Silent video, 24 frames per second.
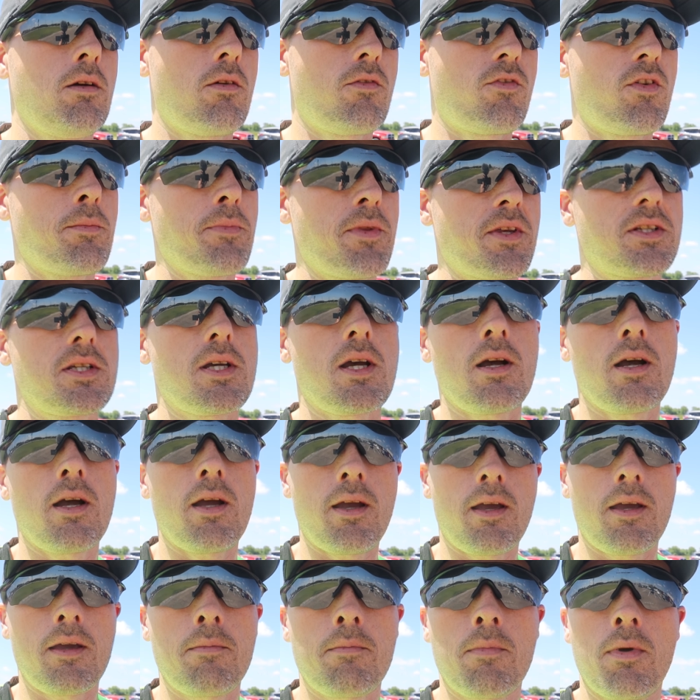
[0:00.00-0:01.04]
from the
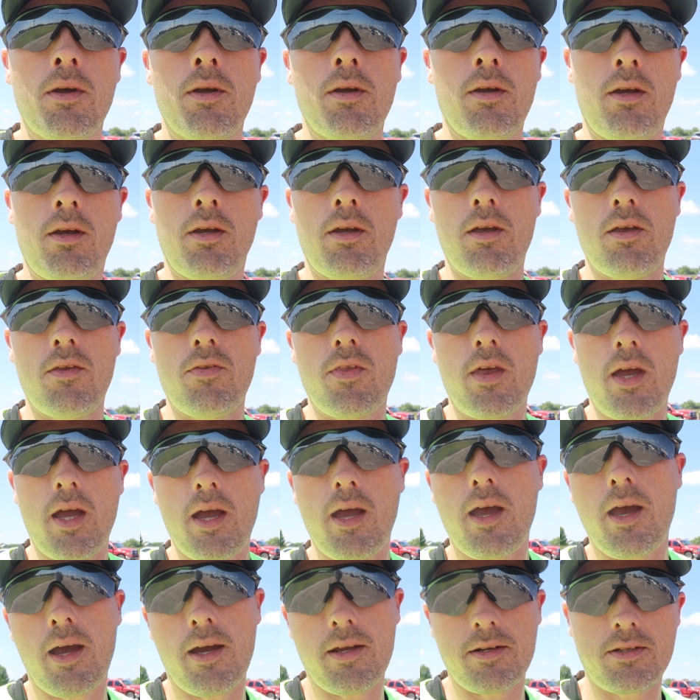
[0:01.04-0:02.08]
time
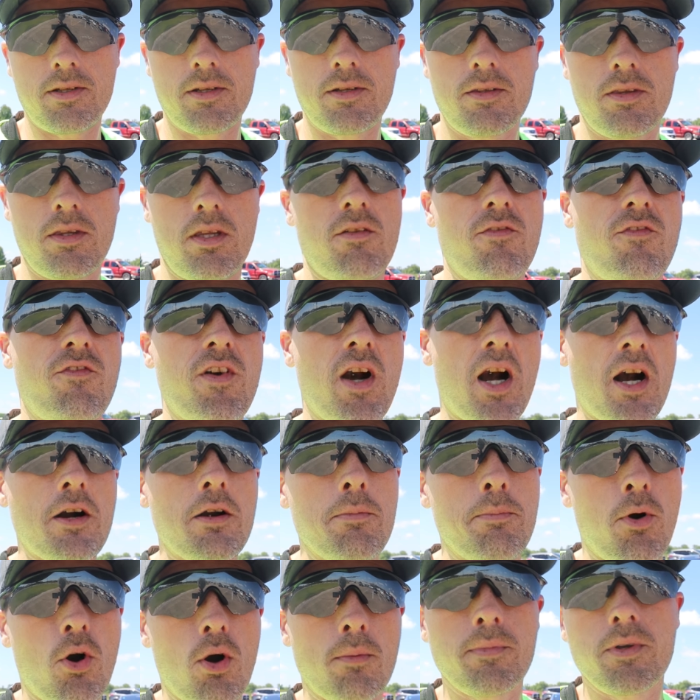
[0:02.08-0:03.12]
that the fire
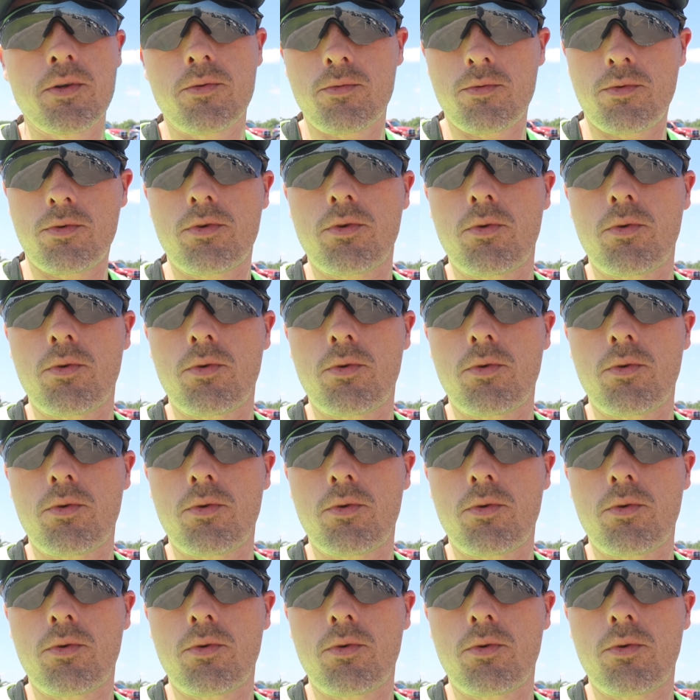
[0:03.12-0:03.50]
department